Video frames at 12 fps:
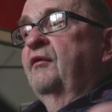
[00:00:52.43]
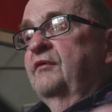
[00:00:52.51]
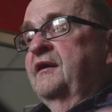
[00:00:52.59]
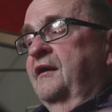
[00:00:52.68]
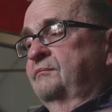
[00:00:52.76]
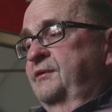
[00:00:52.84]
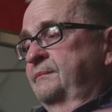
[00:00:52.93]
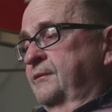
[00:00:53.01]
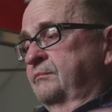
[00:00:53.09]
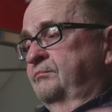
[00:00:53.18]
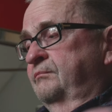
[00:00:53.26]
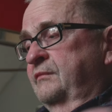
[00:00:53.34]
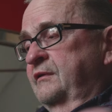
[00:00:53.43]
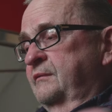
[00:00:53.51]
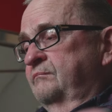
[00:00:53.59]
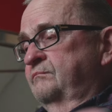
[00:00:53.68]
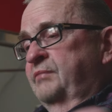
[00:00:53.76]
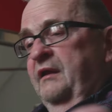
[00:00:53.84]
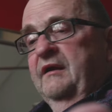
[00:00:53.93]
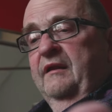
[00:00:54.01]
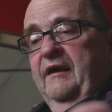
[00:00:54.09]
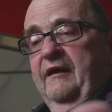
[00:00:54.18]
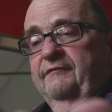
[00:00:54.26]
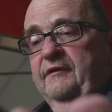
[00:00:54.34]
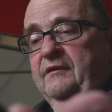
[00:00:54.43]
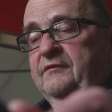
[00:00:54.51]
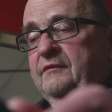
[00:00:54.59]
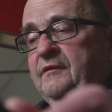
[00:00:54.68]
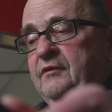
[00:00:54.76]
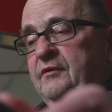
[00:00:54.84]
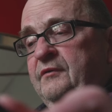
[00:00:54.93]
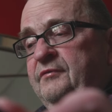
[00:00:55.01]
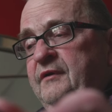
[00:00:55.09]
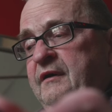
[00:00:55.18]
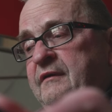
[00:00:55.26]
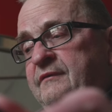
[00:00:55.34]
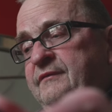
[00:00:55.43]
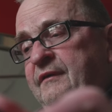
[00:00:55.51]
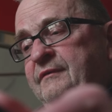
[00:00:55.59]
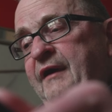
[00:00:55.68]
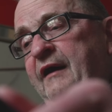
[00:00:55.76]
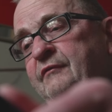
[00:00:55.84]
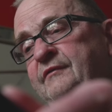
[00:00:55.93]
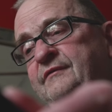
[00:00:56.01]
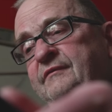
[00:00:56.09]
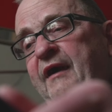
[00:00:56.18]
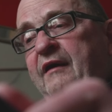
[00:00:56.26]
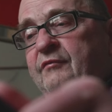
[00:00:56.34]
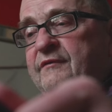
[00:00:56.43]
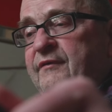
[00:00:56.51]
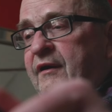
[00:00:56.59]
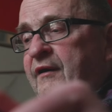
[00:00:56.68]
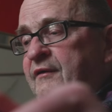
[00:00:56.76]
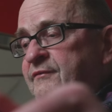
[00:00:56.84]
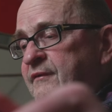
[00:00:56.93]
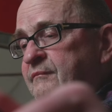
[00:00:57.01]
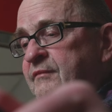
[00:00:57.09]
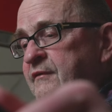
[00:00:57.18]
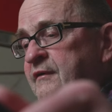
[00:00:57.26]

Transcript: We had people belly laughing through the whole thing, so that was that was awesome.